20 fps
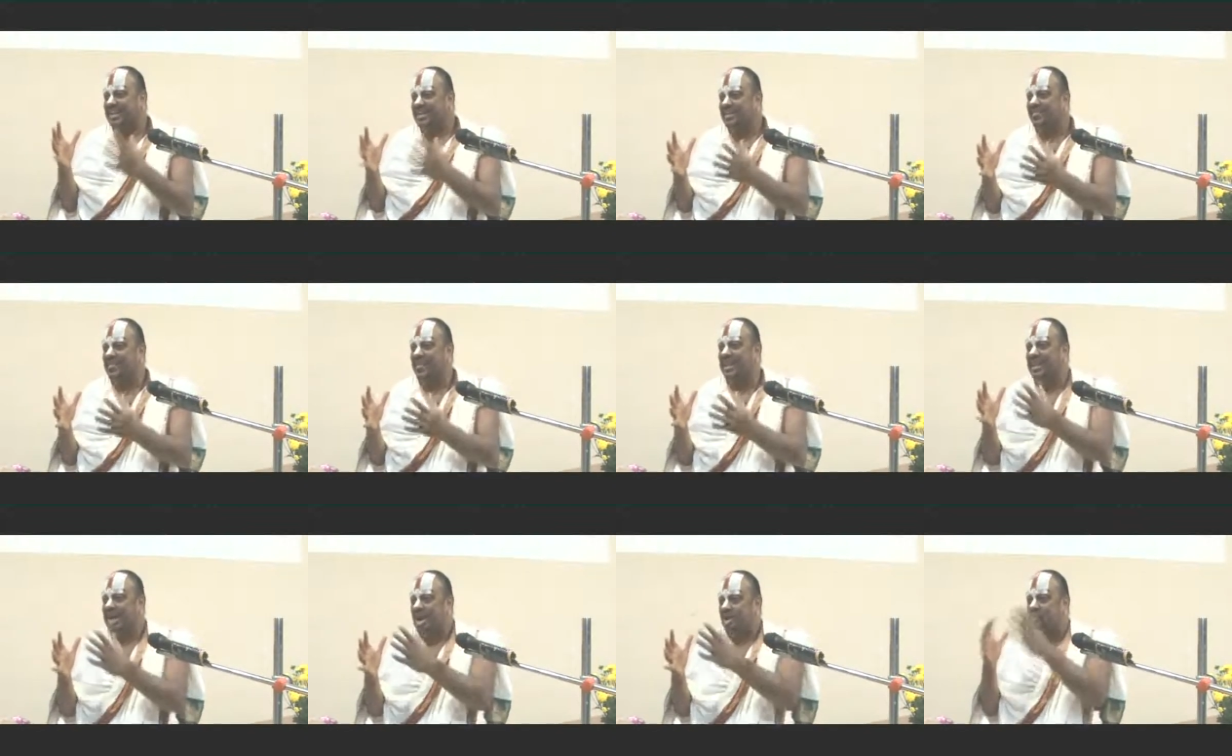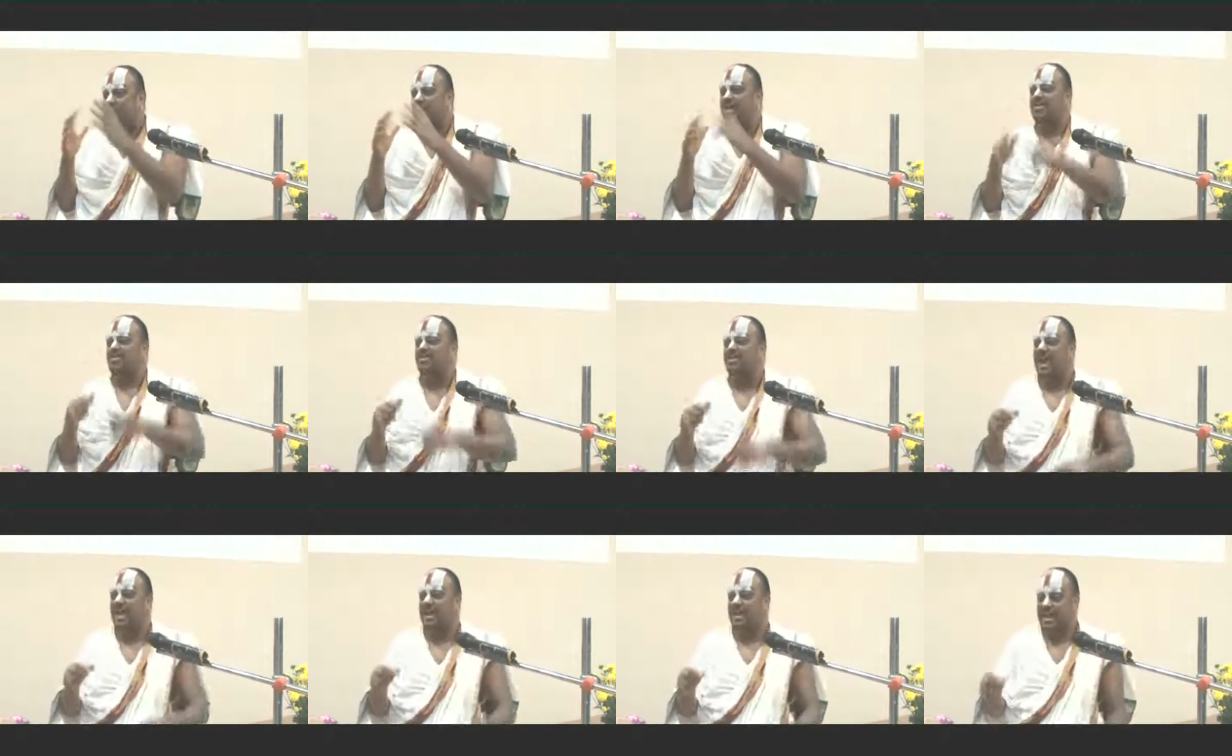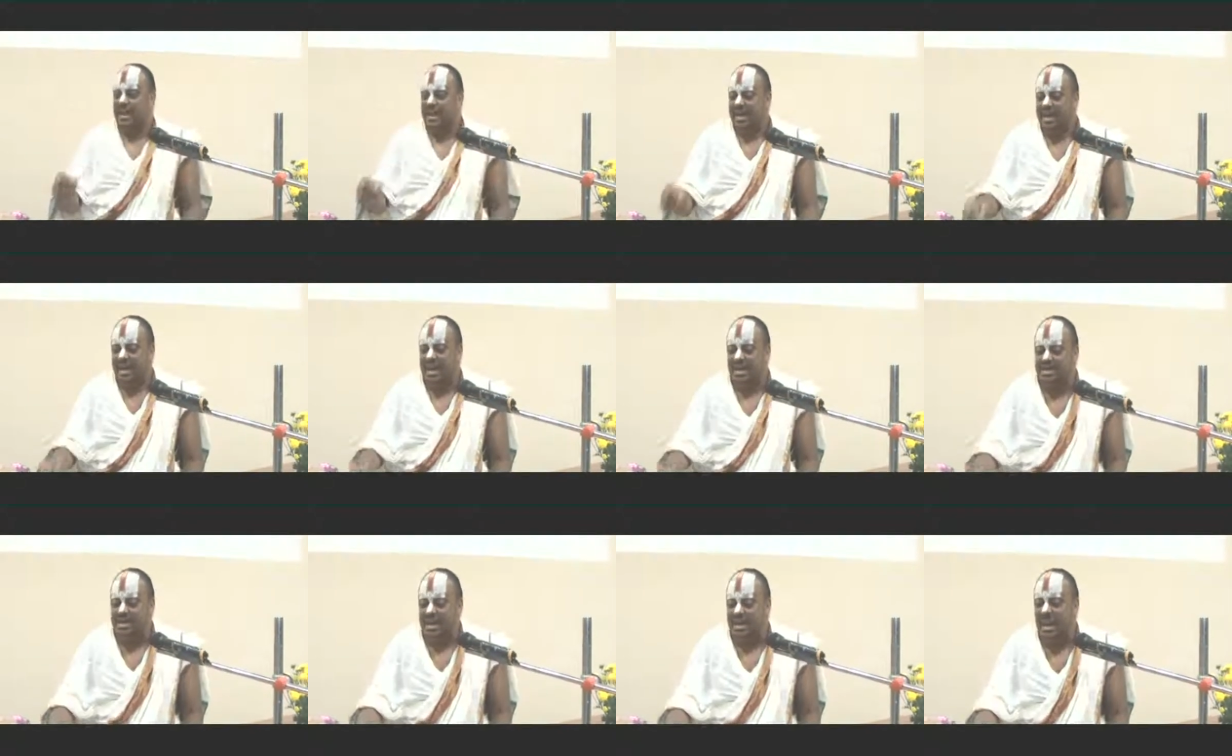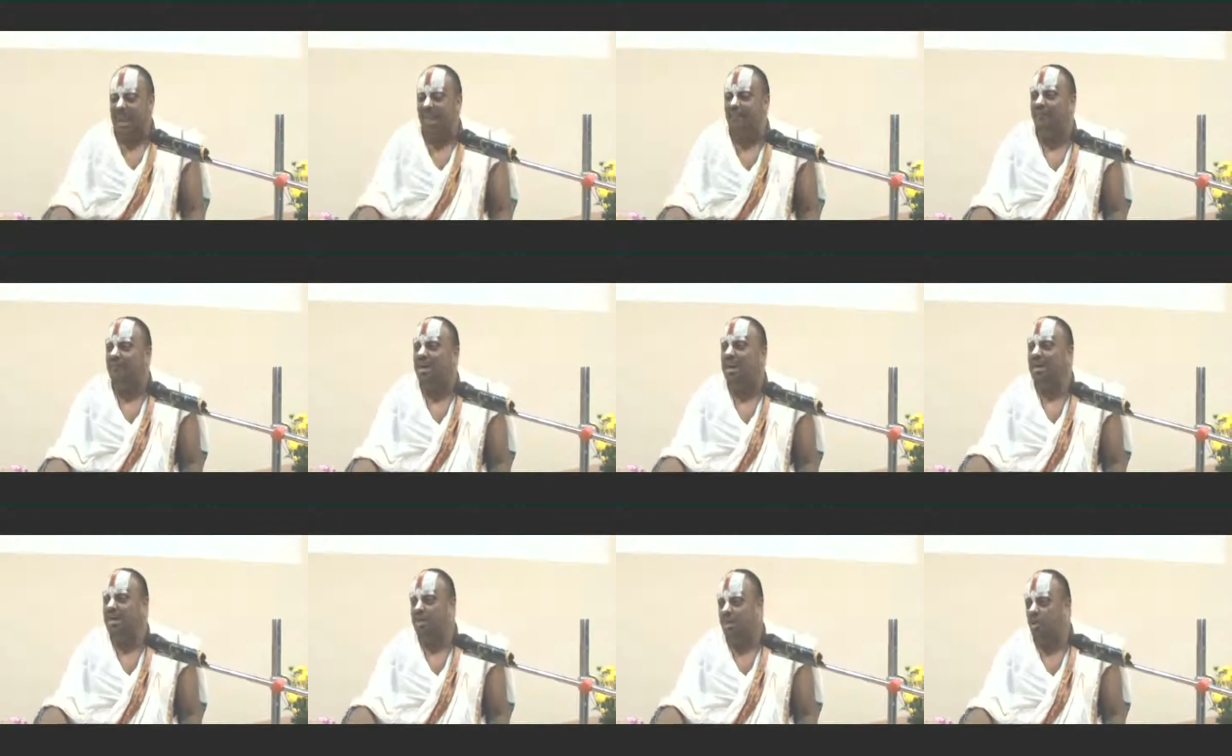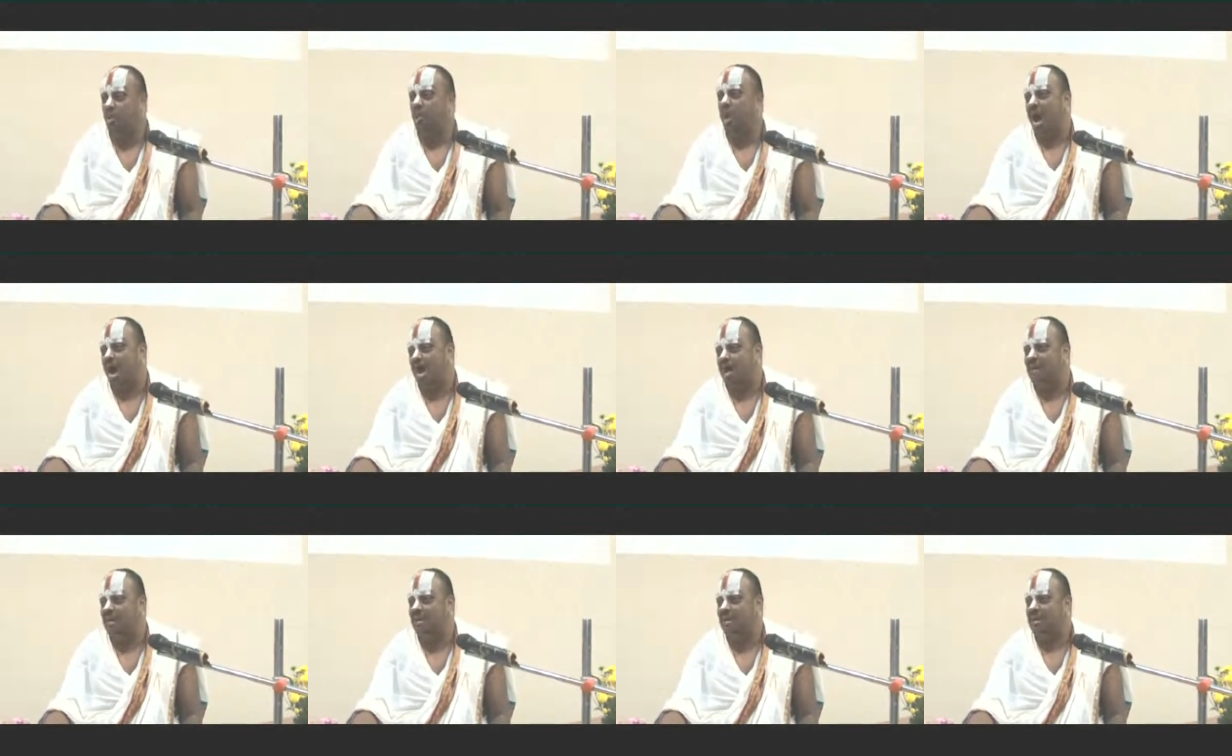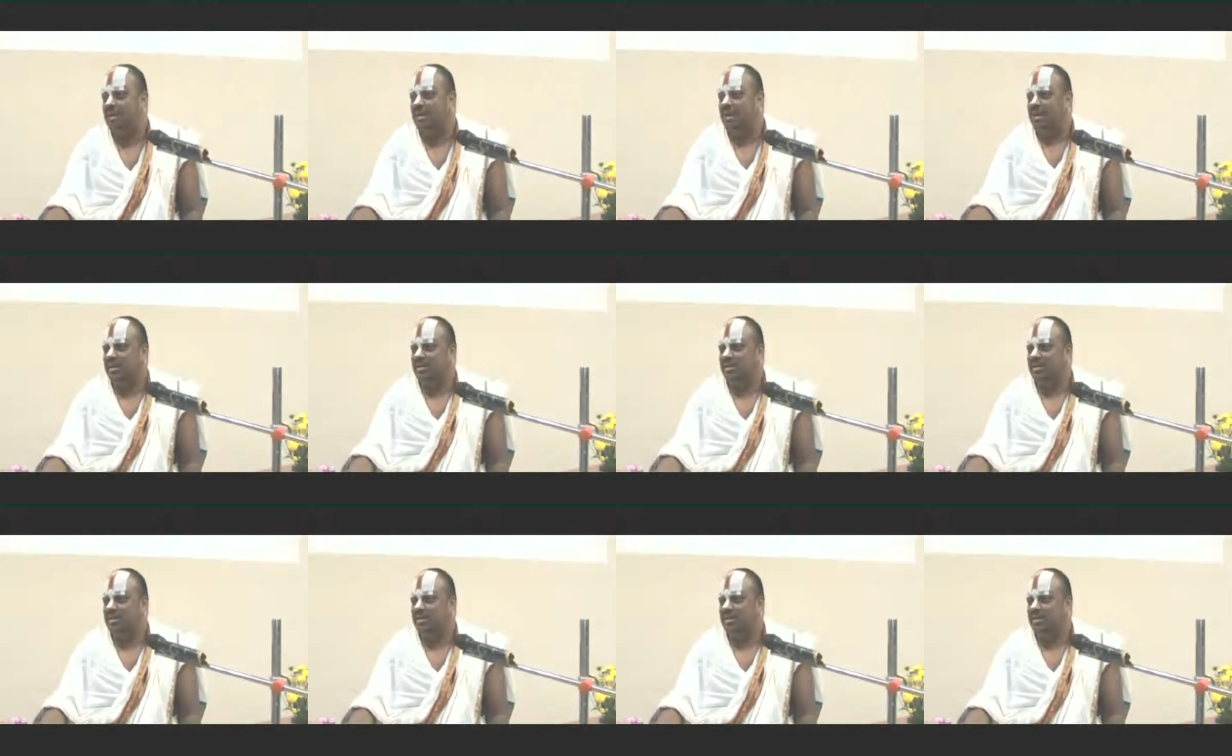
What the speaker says: connectivity and network is there. Each and every neuron